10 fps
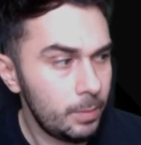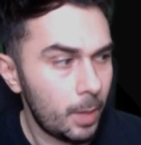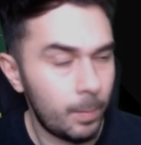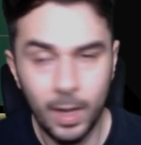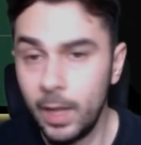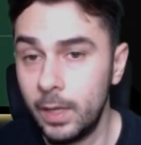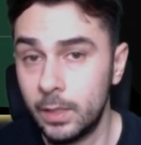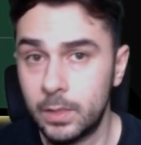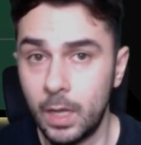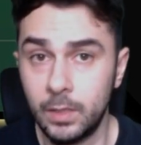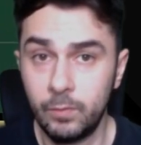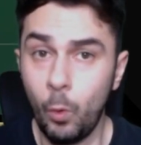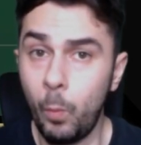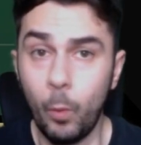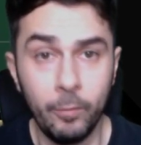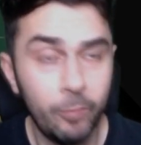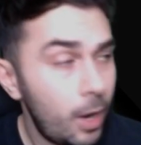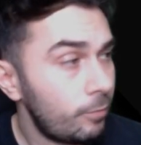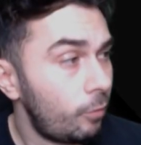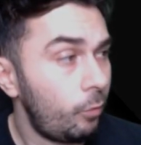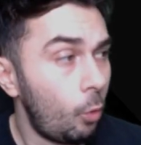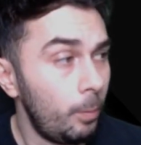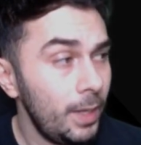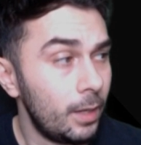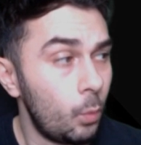players that is 4.5 or 4 million